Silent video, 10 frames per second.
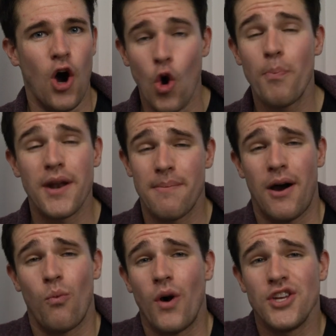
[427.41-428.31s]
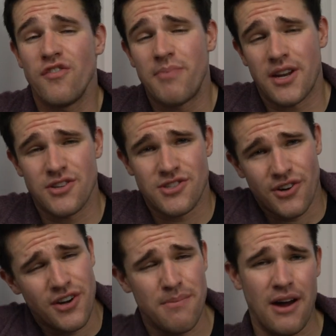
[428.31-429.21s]
open about what you've been
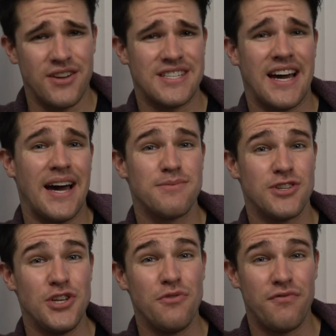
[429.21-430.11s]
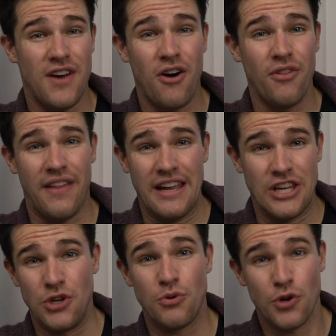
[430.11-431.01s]
uncertain about in times when you felt
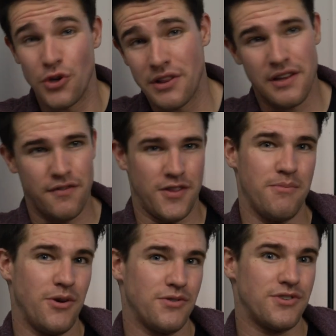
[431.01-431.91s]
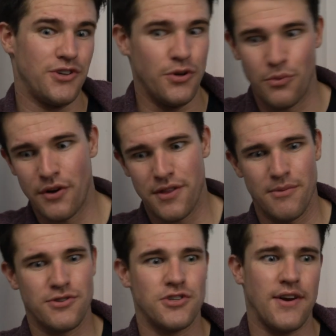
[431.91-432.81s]
like you couldn't lift the most, or you weren't the
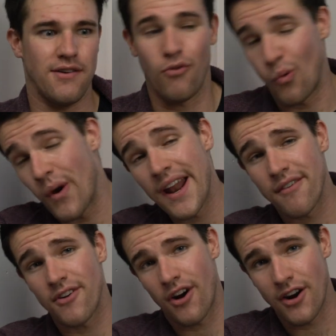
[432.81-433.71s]
most attractive, or whatever,